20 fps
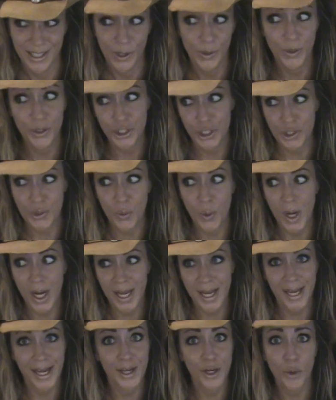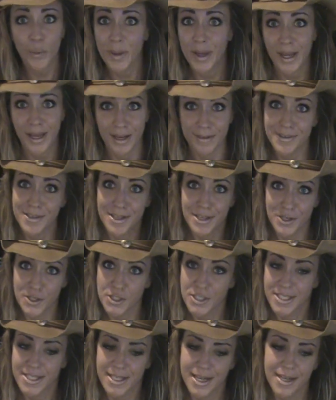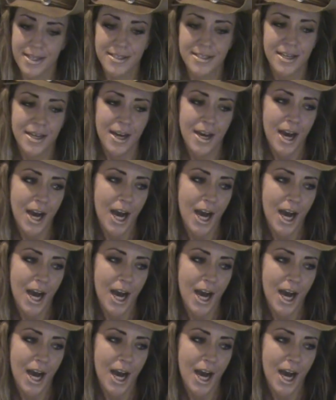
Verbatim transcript: which is why I obey everything she says.